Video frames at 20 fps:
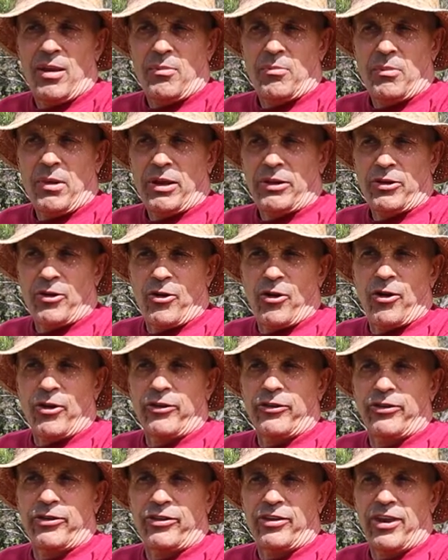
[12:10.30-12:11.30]
Mother
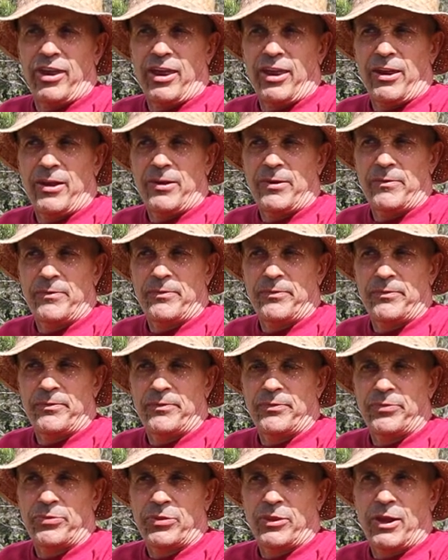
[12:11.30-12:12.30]
Earth
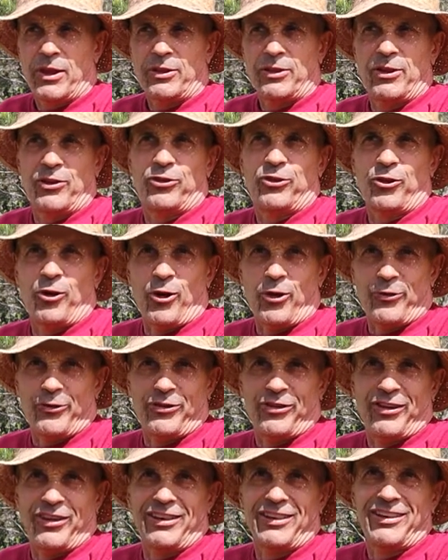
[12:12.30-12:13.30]

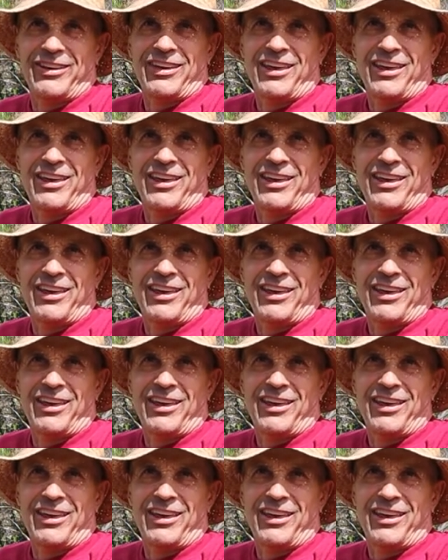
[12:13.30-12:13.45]
deserves it,